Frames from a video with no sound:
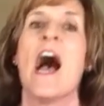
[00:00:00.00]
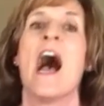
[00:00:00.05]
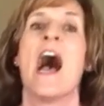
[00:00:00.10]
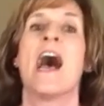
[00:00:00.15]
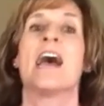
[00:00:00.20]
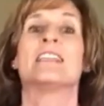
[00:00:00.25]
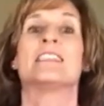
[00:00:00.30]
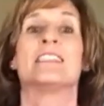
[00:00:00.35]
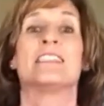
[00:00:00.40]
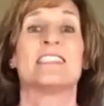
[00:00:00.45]

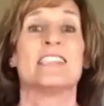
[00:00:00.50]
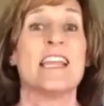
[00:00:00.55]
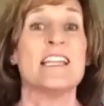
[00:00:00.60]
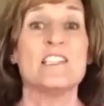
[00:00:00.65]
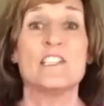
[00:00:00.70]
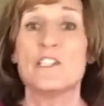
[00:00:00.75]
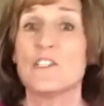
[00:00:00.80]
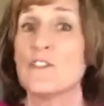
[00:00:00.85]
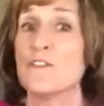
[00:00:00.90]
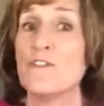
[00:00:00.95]
and send
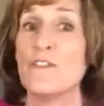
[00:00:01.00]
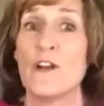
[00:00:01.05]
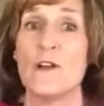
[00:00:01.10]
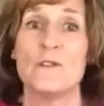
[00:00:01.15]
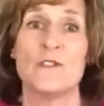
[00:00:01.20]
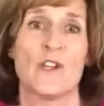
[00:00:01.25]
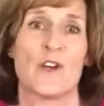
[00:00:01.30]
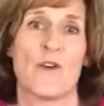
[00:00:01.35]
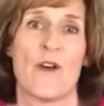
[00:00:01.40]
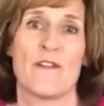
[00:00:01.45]
us a
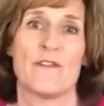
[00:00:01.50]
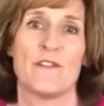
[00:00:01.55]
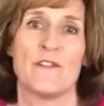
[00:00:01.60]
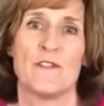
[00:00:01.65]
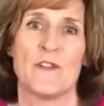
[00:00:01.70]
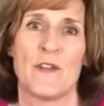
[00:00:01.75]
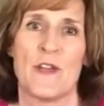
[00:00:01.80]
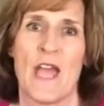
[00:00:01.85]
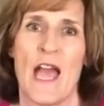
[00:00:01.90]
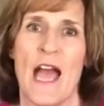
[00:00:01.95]
photograph if
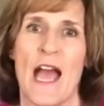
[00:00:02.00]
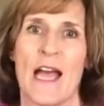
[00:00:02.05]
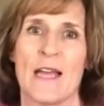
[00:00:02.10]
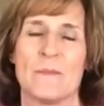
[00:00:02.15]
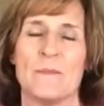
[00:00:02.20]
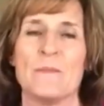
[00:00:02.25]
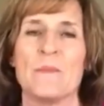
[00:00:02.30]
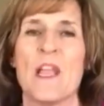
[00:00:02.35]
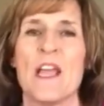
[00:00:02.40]
you can,